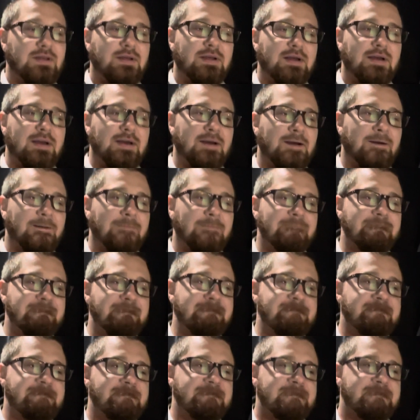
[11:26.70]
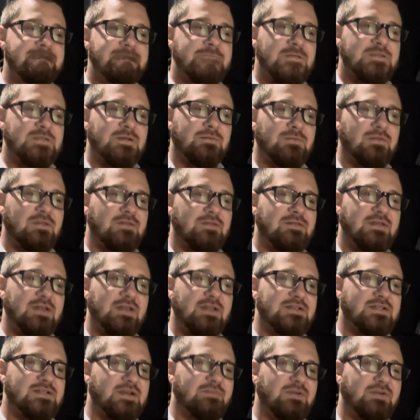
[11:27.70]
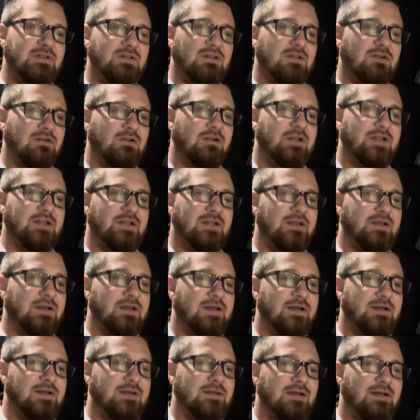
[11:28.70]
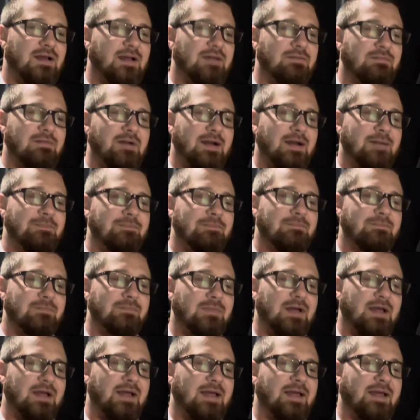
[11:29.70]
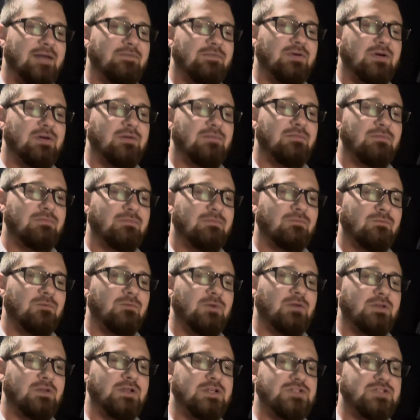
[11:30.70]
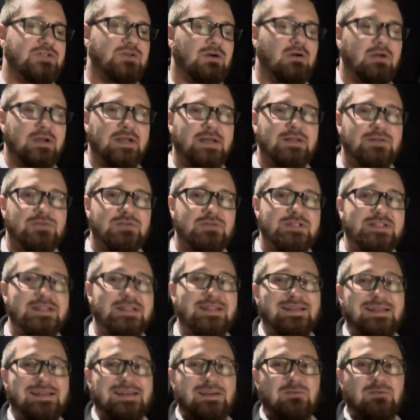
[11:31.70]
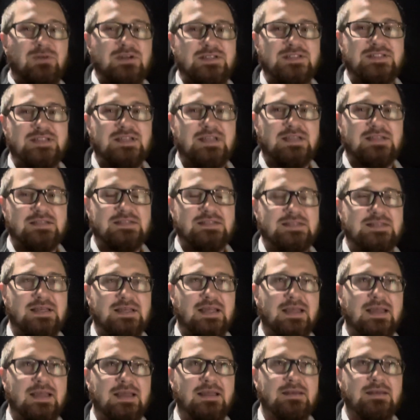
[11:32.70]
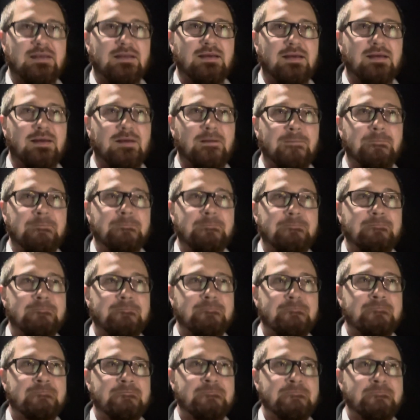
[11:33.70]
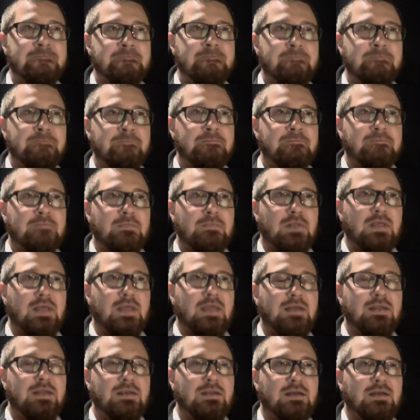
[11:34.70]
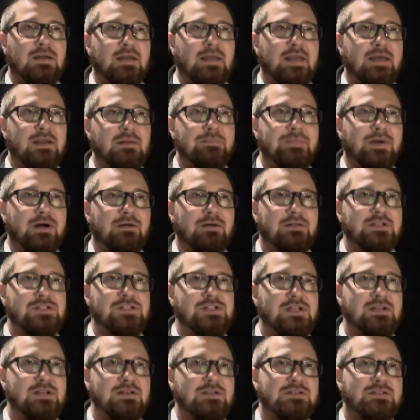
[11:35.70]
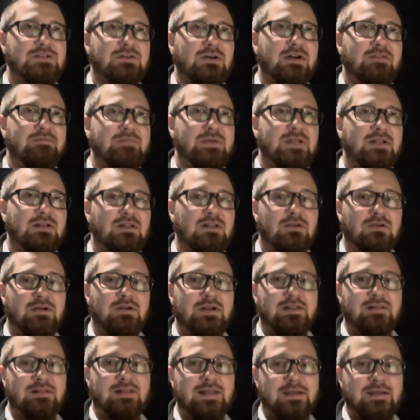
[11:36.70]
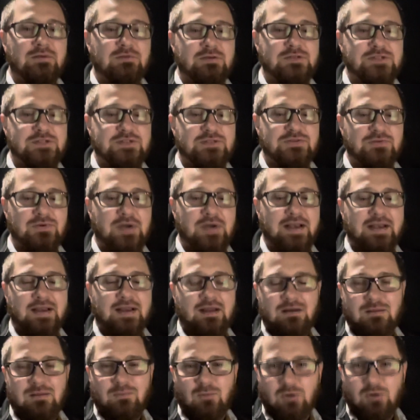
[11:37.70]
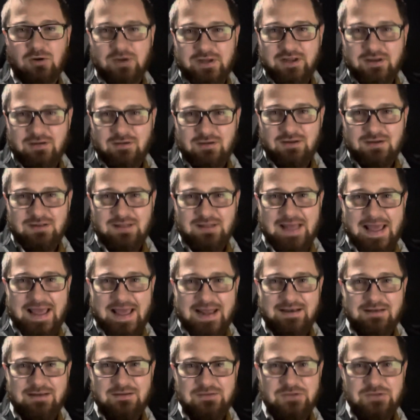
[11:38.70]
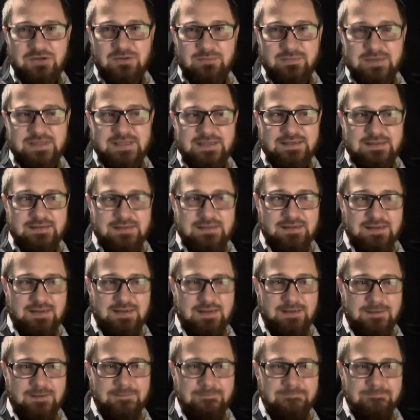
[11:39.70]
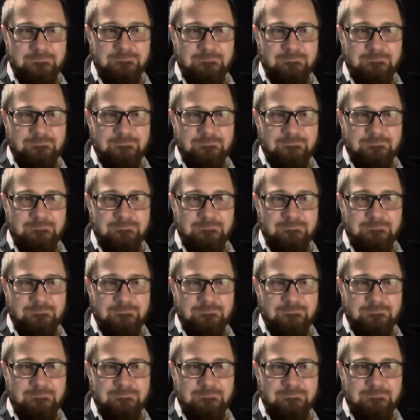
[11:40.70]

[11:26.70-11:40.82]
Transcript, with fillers: Um, some of the things I've been learning, uh, I, I'm, I have a really strong interest in linguistics and. Uh, and uh, etymology, so I've been learning languages. Right now, I'm working on Latin a little bit. Um,